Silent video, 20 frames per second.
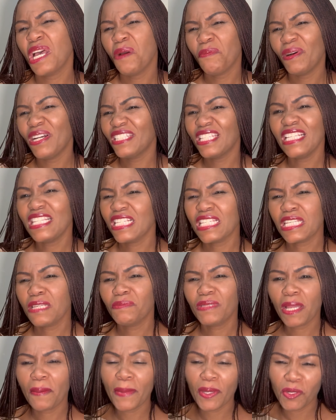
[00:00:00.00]
But at the same
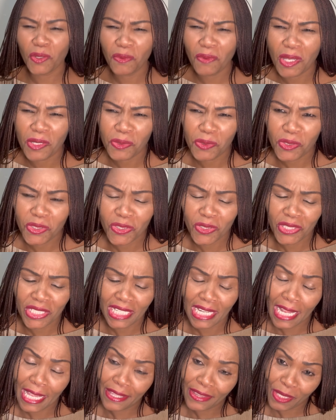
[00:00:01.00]
time, I don't want you to
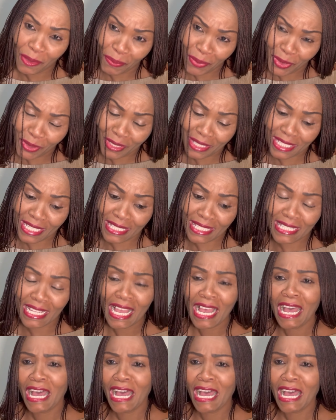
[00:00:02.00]
delay the process.